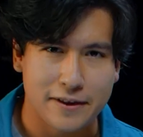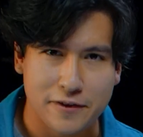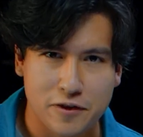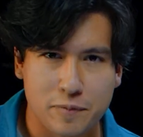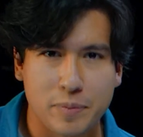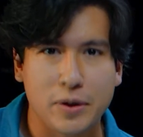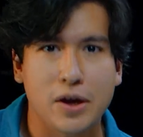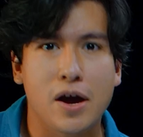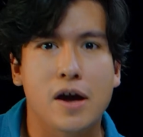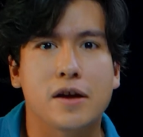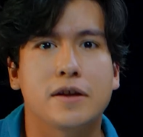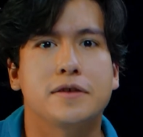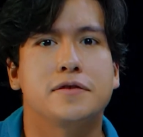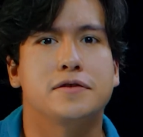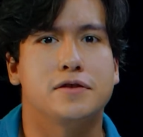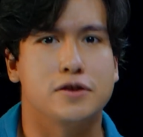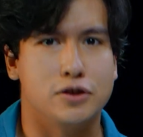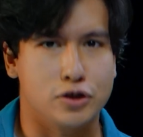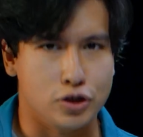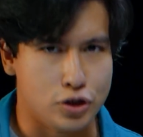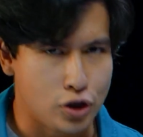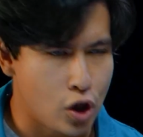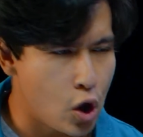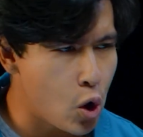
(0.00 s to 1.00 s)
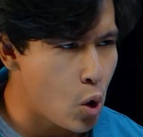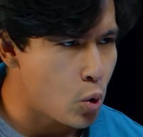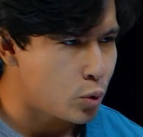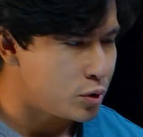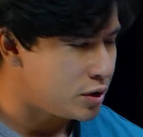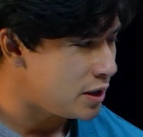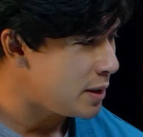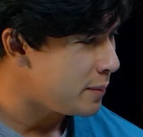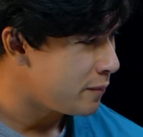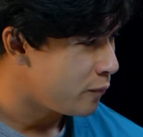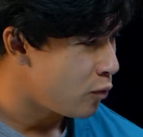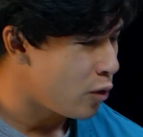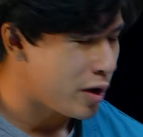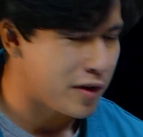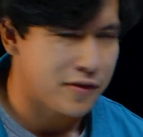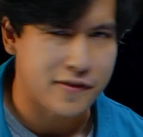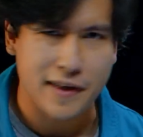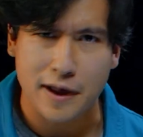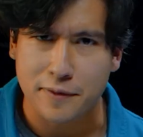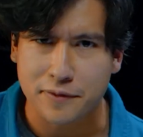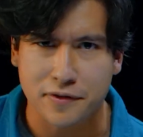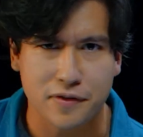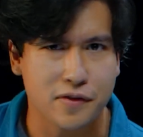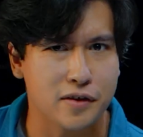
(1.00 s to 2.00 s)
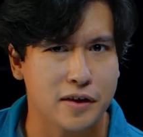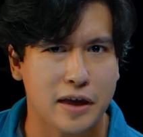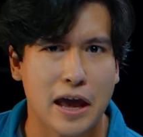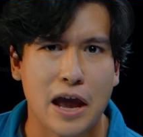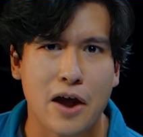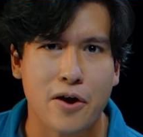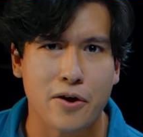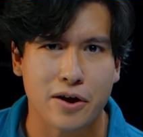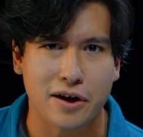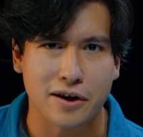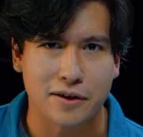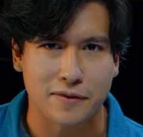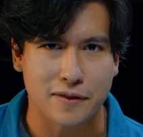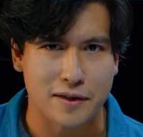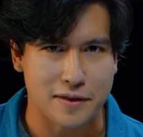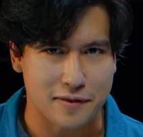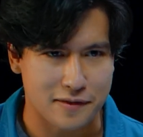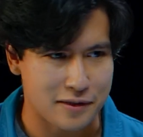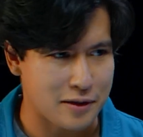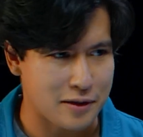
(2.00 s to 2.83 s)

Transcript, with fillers: let's be honest, a low, deep voice sounds scarier than